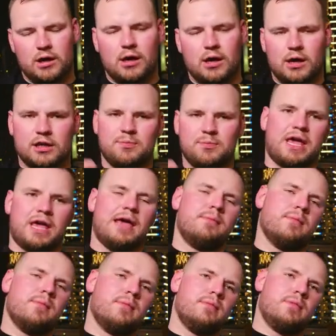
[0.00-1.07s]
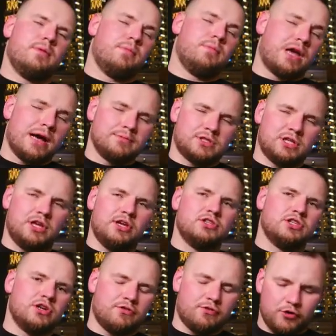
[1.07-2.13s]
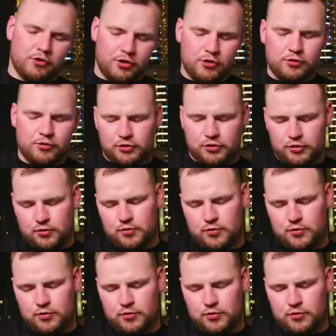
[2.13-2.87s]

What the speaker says: it becomes easier for you to